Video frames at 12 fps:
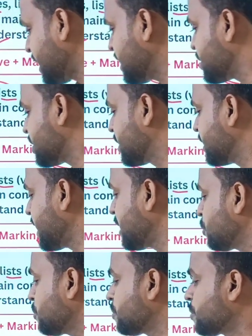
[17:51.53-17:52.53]
at least
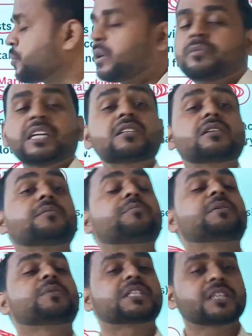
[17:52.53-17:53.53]
10 to 12 year
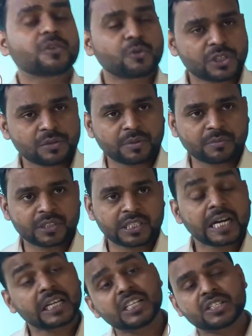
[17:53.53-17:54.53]
previous year question
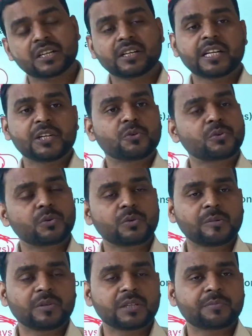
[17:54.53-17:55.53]
papers, at least 10 to
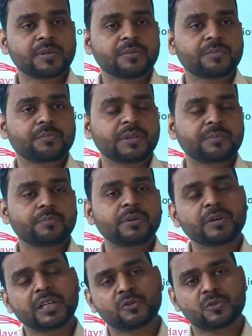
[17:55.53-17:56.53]
12 year
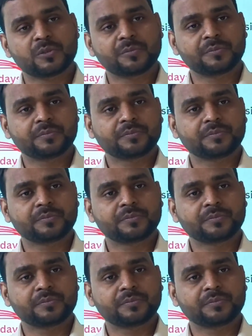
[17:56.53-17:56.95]
PYQs.